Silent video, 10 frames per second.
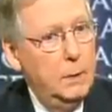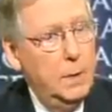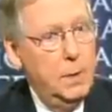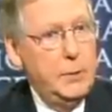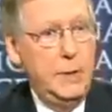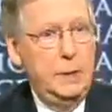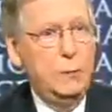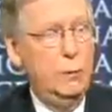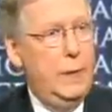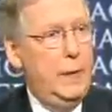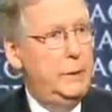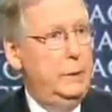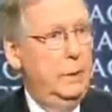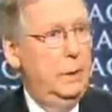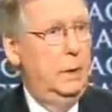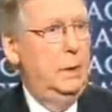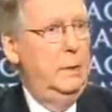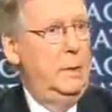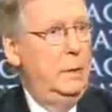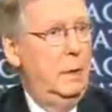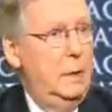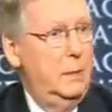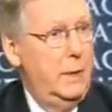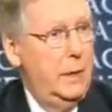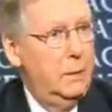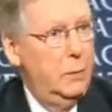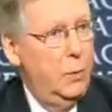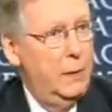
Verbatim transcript: Well, let me say it's way too early to be talking about